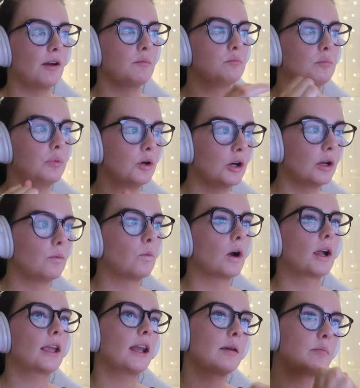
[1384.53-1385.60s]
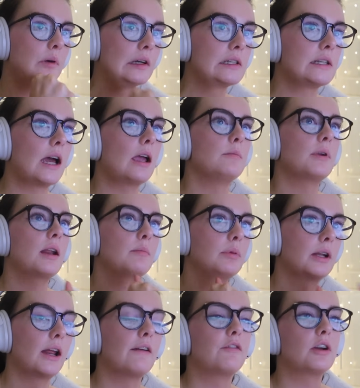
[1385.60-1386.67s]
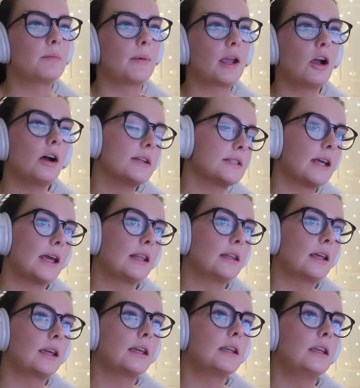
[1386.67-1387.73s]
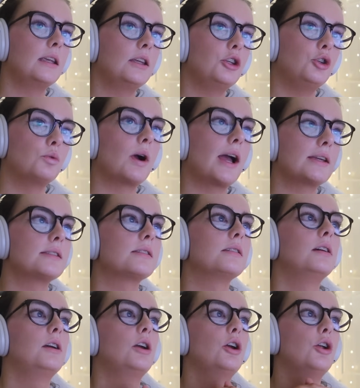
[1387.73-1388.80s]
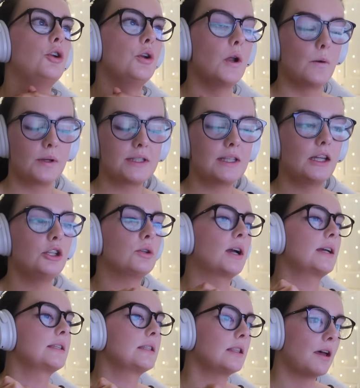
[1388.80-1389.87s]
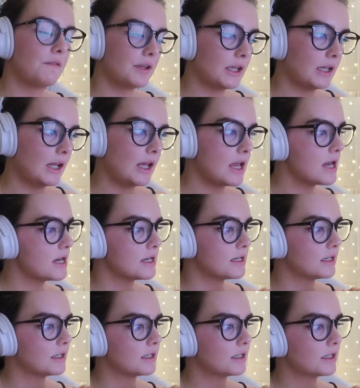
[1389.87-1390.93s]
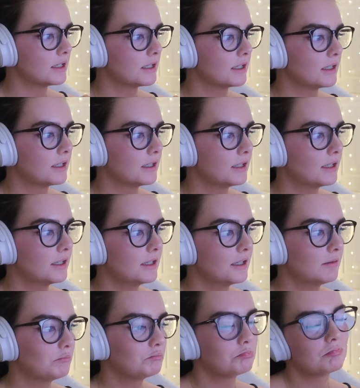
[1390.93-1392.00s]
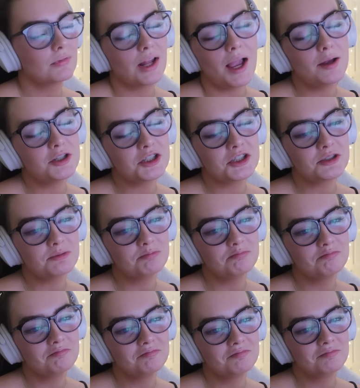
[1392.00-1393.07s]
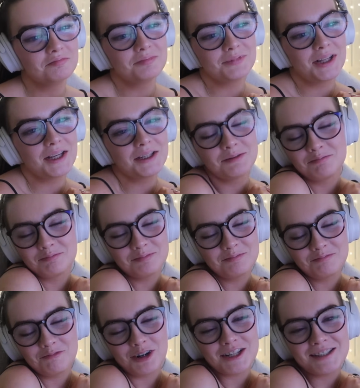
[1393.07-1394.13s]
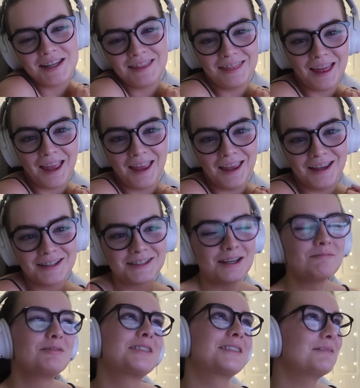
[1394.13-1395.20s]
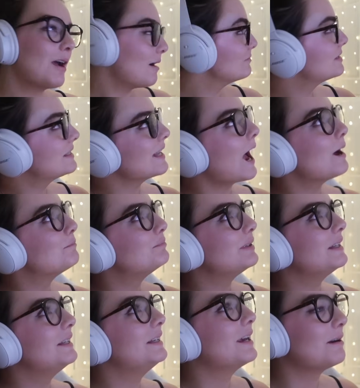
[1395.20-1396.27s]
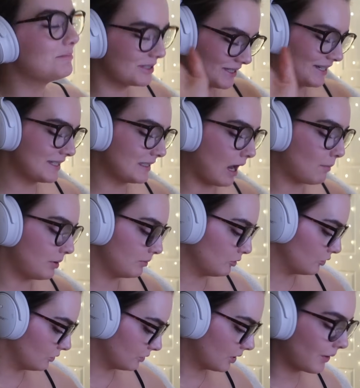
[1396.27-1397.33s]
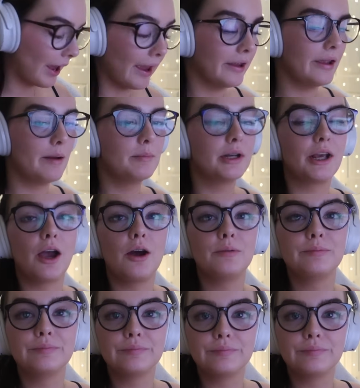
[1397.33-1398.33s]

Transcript: I put work and I put time and I put effort in my content, like it, you guys notice it and you guys love it, and I just want to say thanks. I'm sappy. I'm just in a sappy mood. Okay, I'm gonna go.